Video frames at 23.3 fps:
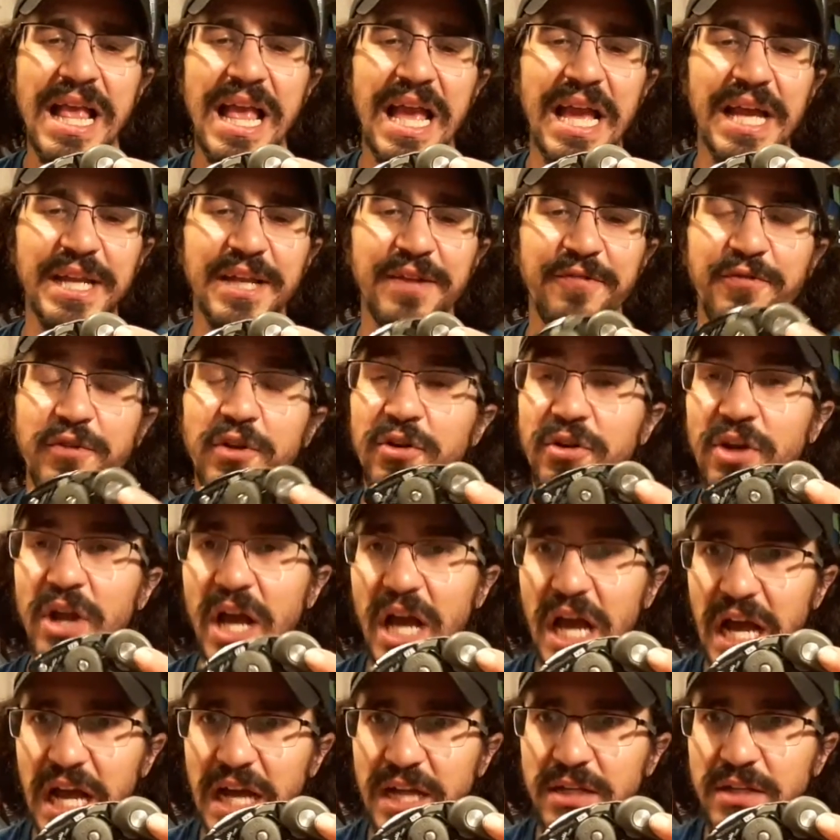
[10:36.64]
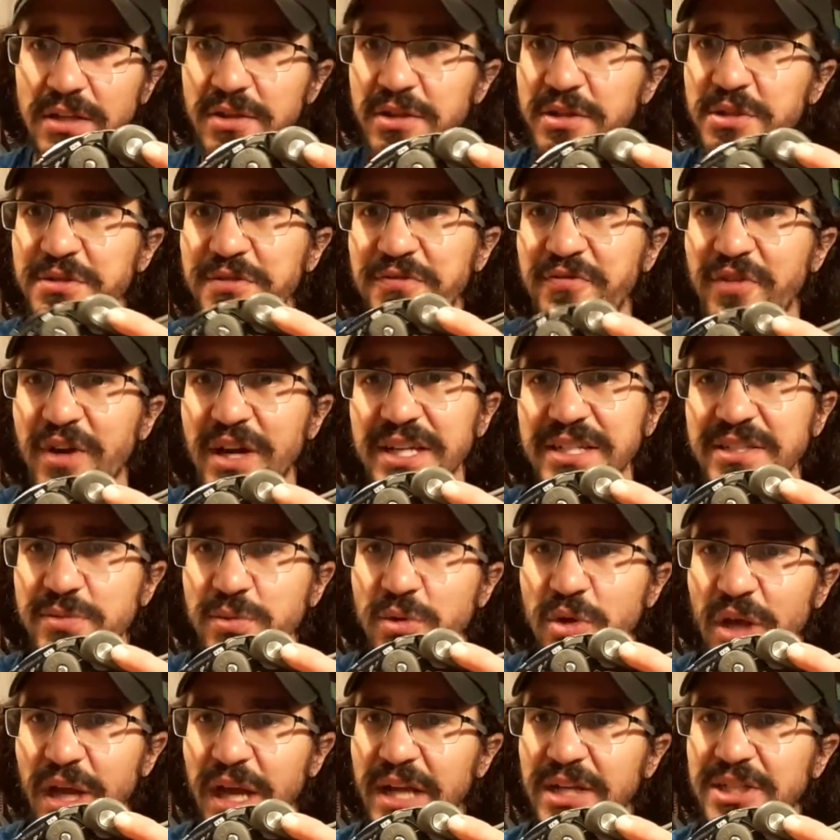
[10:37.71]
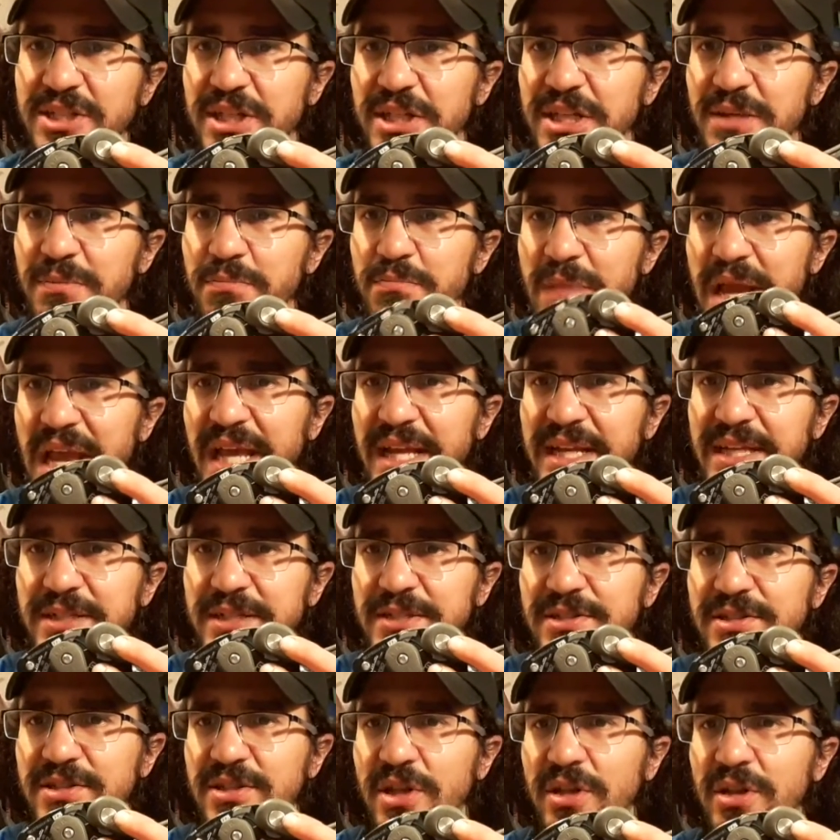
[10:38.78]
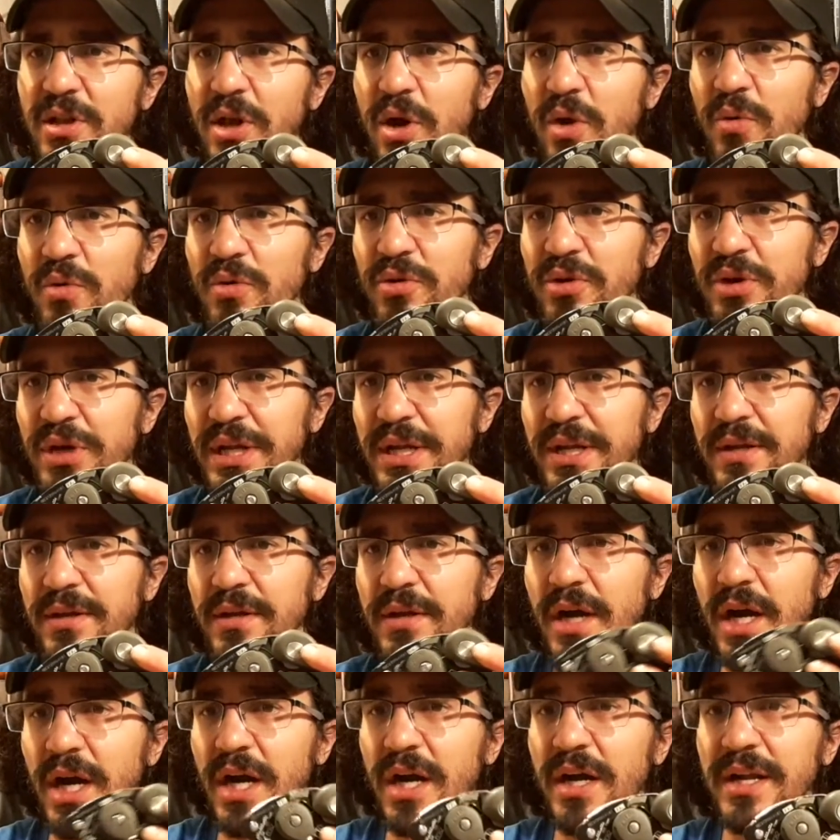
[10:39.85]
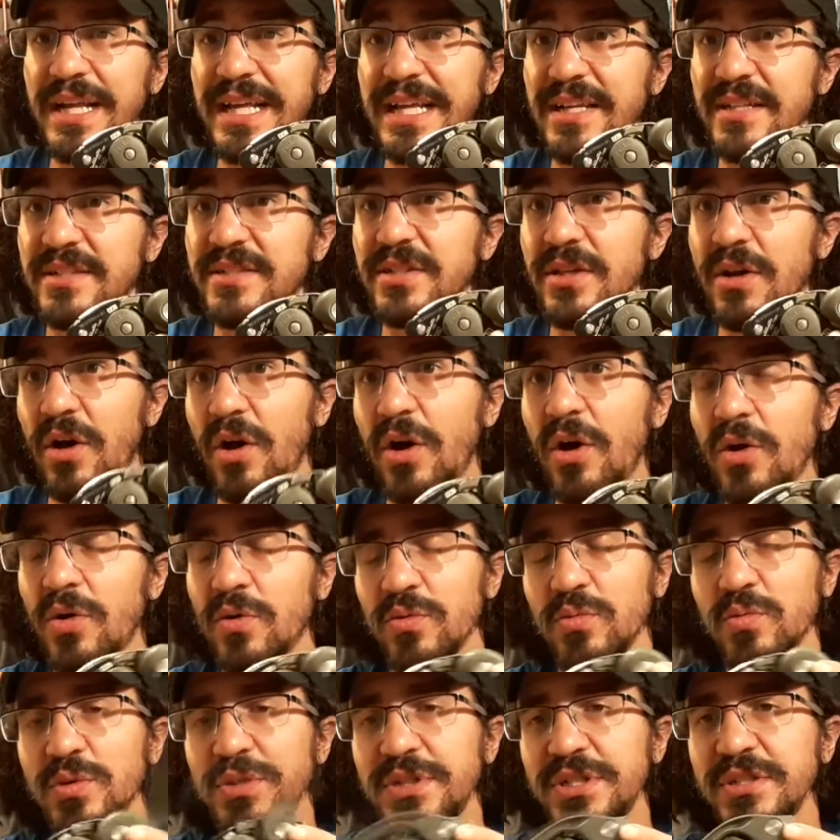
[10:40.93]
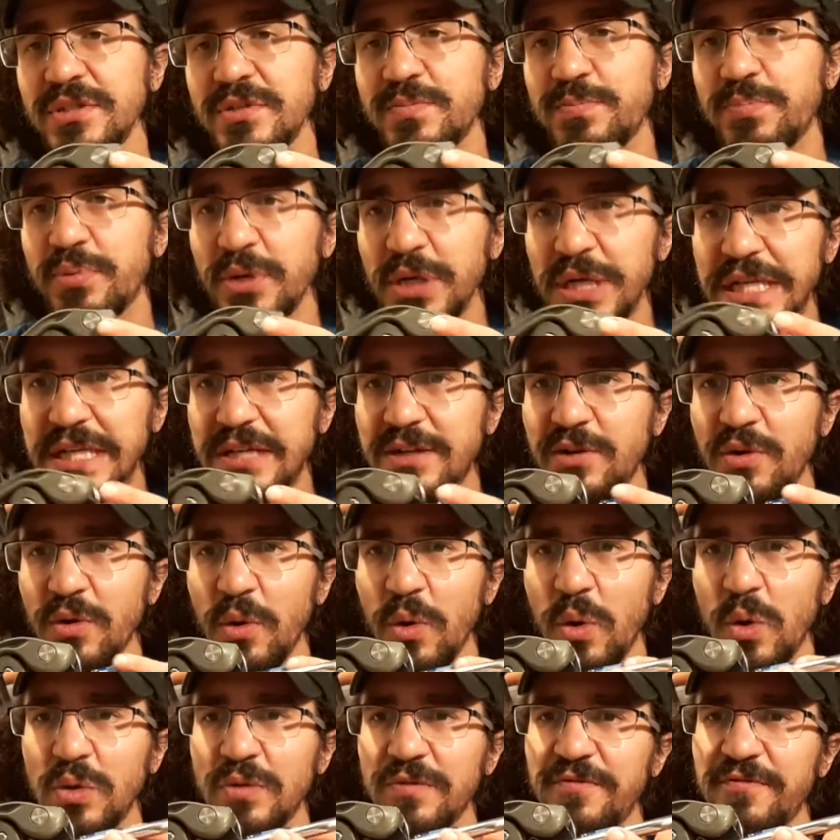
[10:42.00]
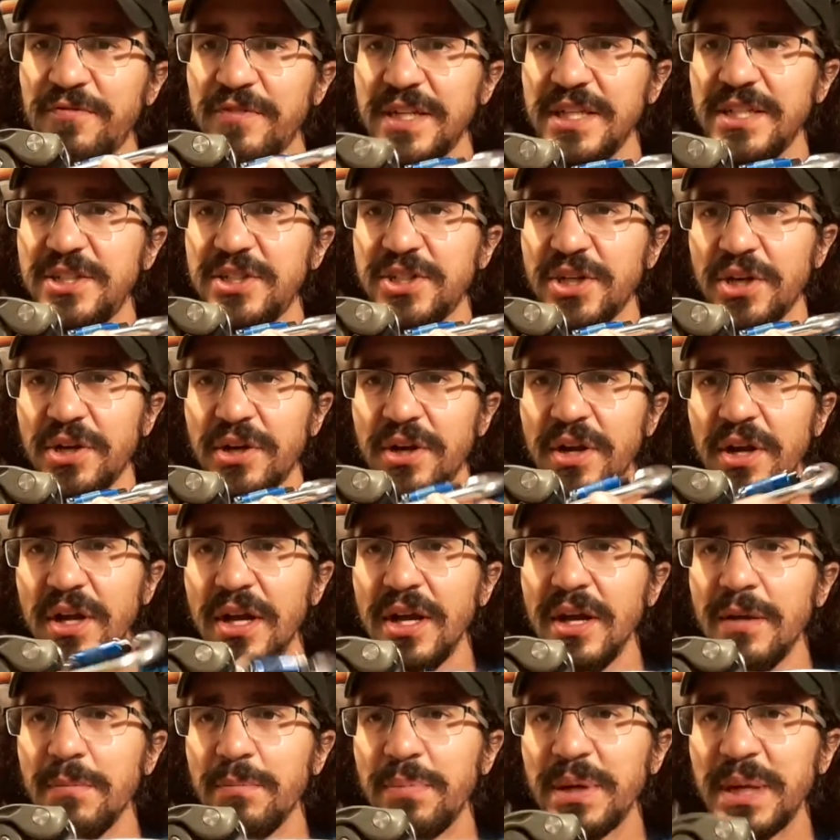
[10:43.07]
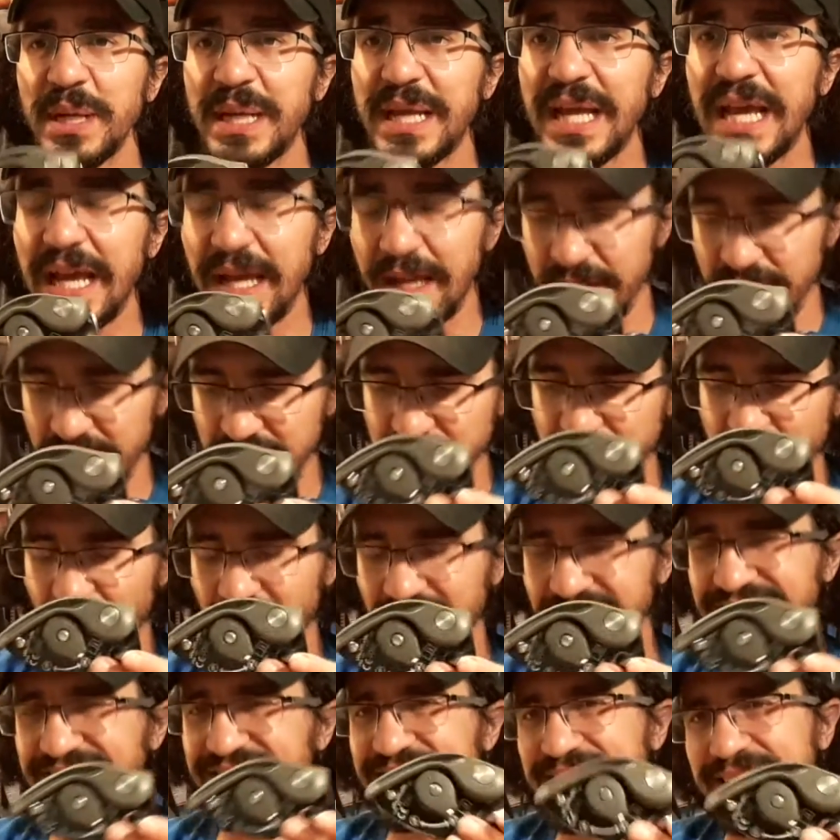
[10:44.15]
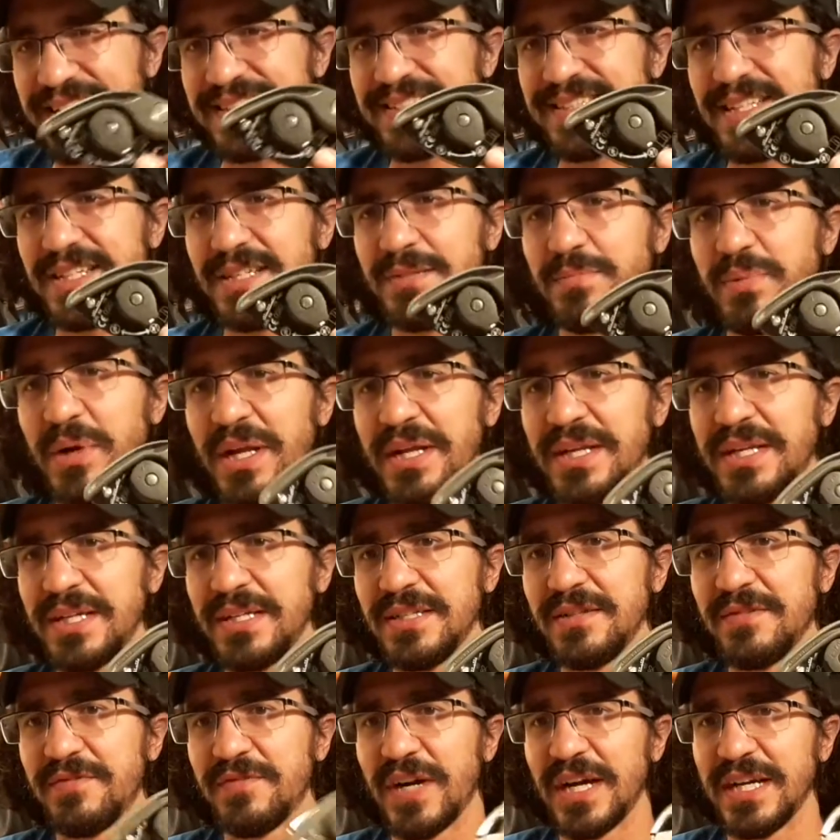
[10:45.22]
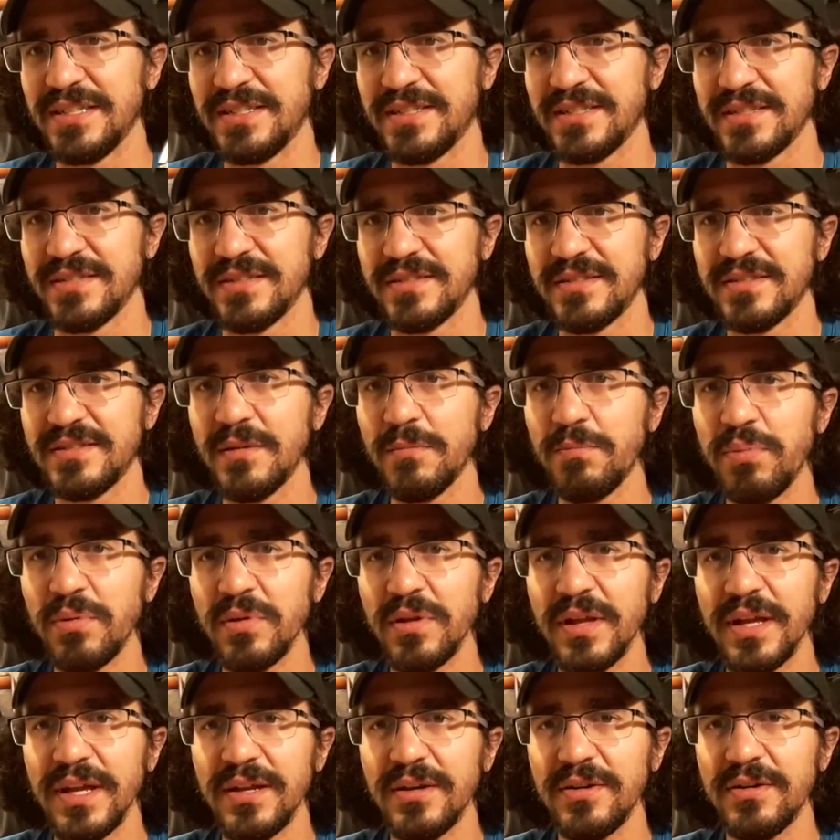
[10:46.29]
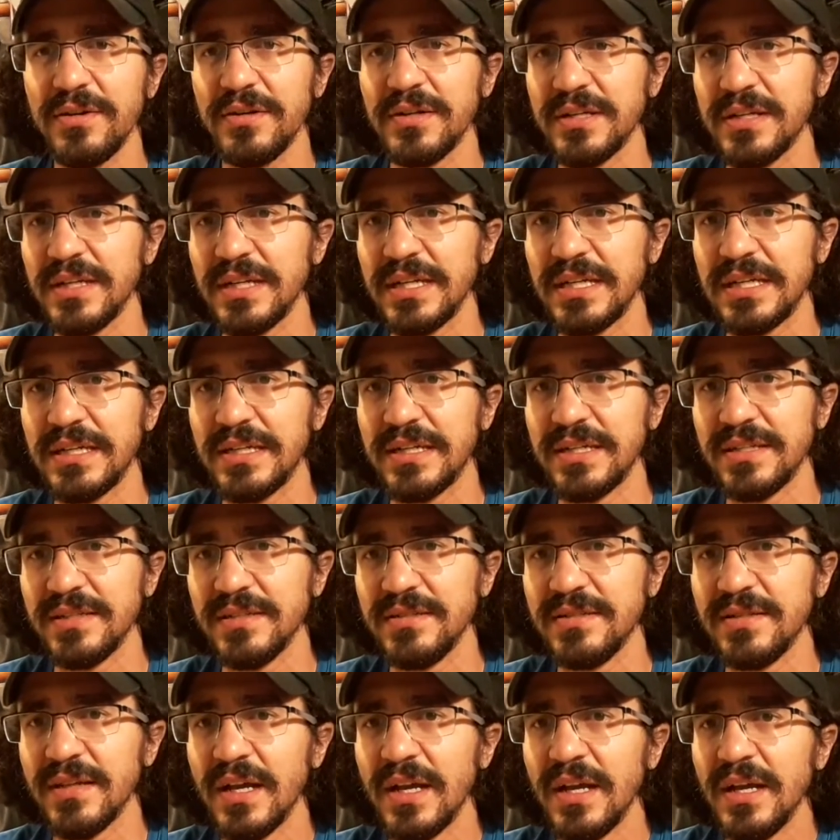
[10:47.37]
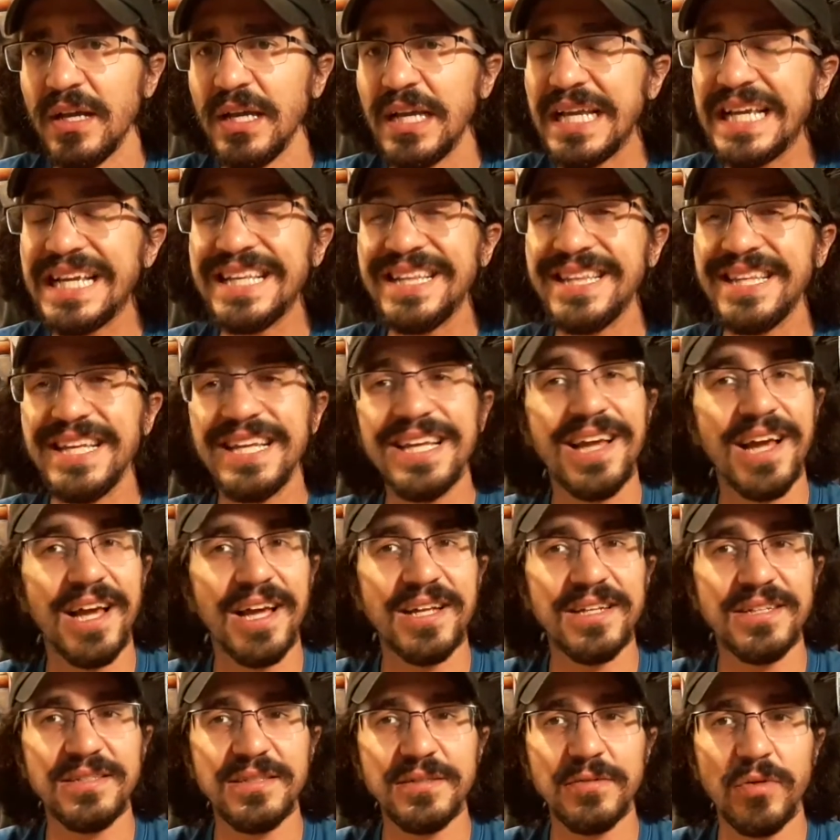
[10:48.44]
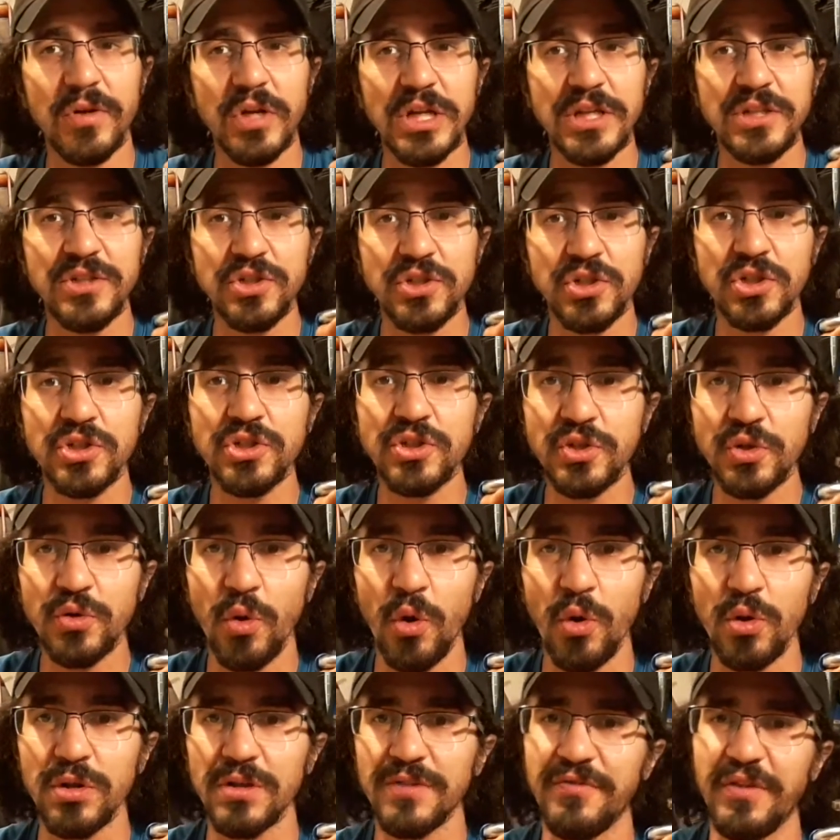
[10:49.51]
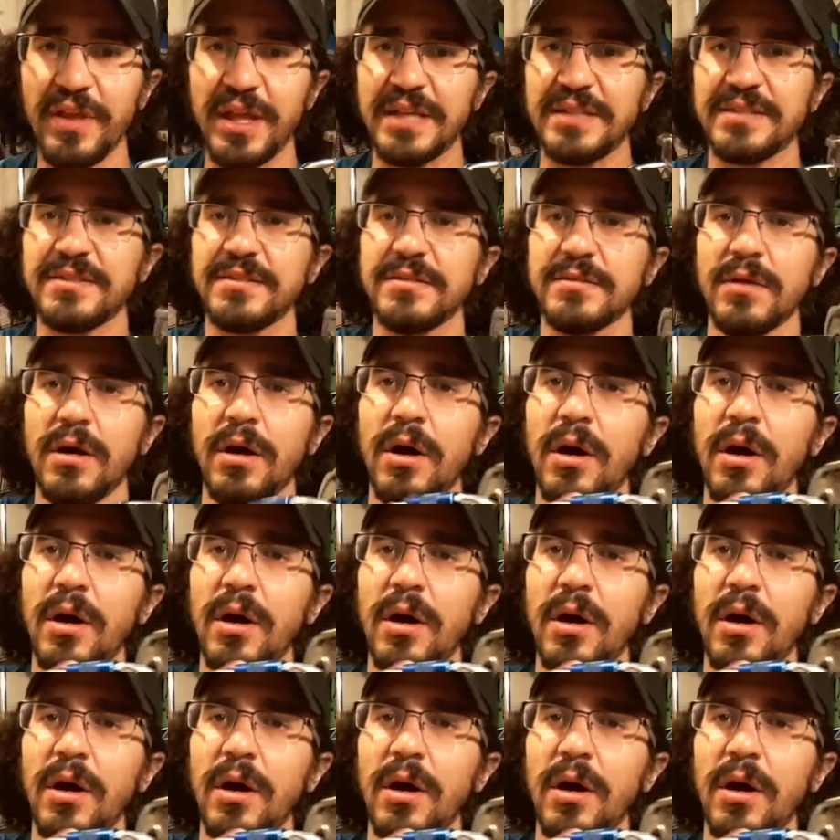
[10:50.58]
And if you're not, the device will actually manage the lowering on its own, which is pretty cool feature. But again, these are assisted braking devices. The belayer is, in the end, in control of this.